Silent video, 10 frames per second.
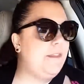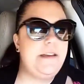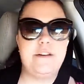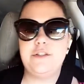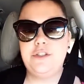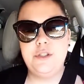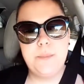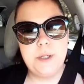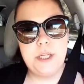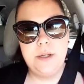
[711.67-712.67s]
They are
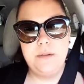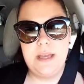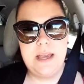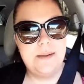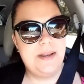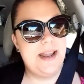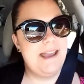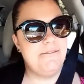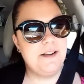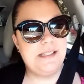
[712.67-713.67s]
super cute. They come
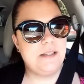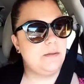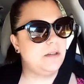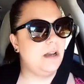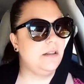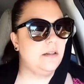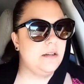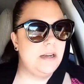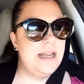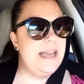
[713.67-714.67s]
in every single
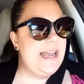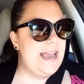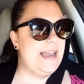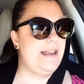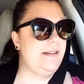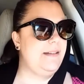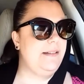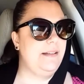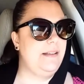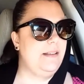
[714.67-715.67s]
color
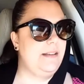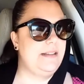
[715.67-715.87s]
and